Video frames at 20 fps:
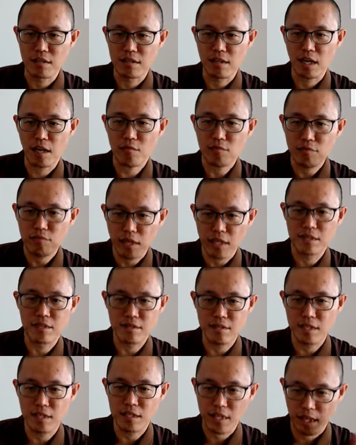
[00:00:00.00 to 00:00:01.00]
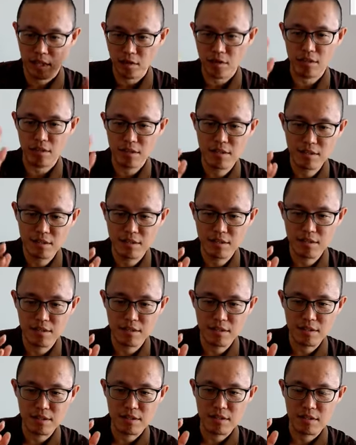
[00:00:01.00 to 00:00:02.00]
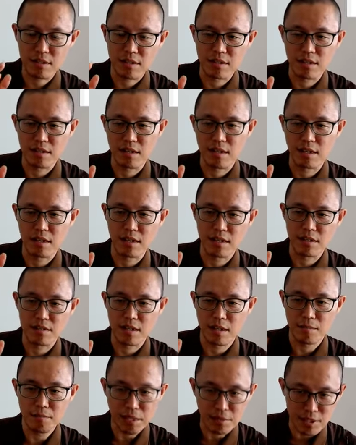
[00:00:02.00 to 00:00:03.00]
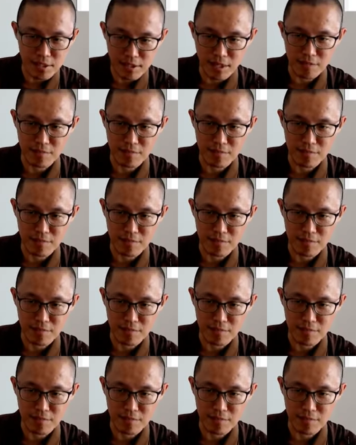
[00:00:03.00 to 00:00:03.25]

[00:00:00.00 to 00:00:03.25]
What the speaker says: outrightly say cannot. There may be some.